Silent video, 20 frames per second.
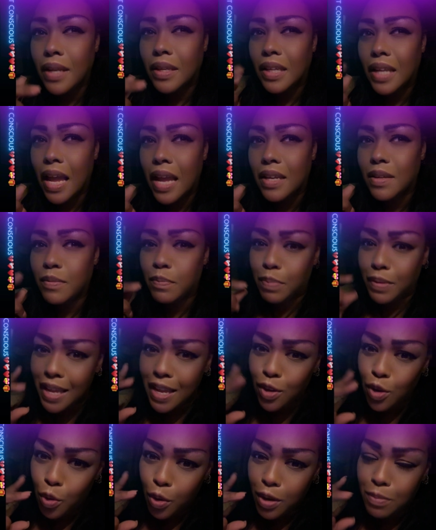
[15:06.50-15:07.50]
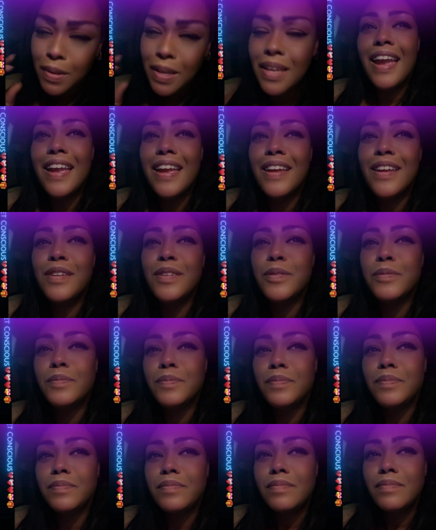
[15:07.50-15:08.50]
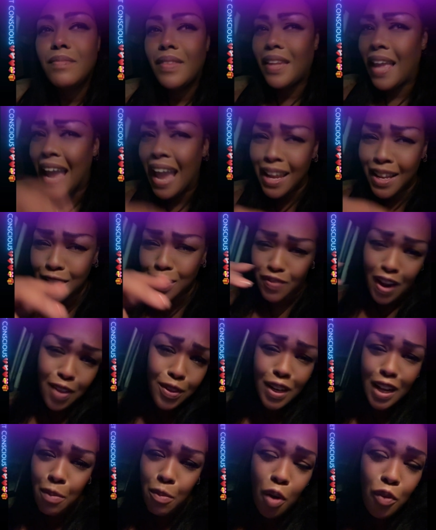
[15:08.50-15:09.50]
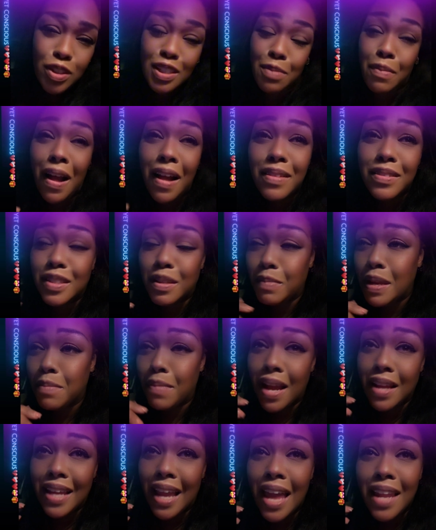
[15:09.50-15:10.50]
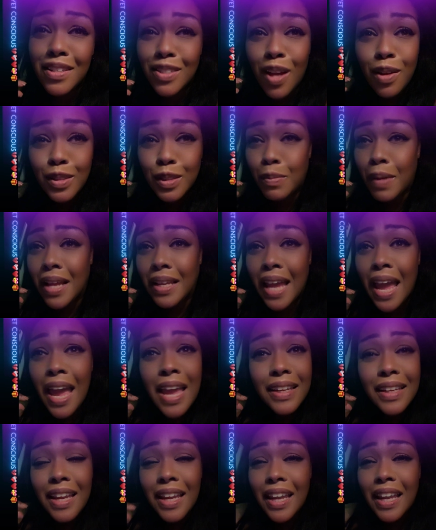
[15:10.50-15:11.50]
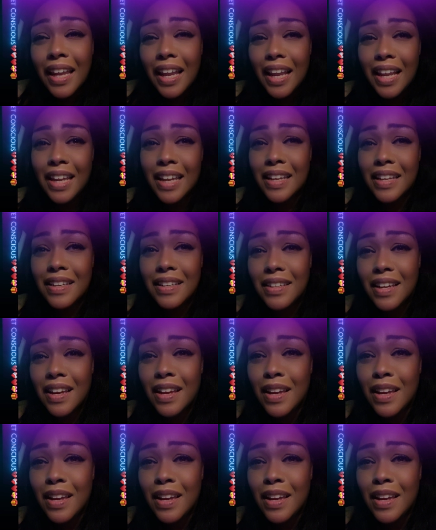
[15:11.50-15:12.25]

to like play court me, and had his father to come over to meet my dad and talk to my dad, and